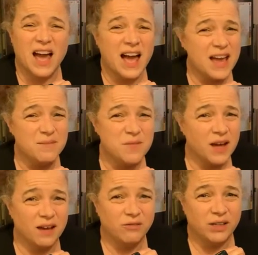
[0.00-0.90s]
I'm
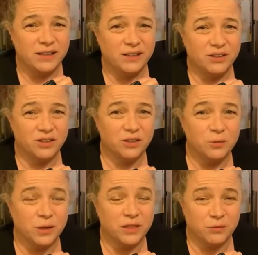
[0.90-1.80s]
not really
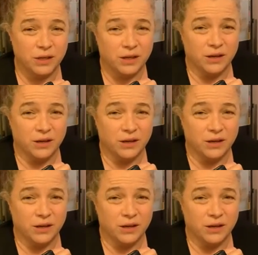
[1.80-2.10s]
good with 3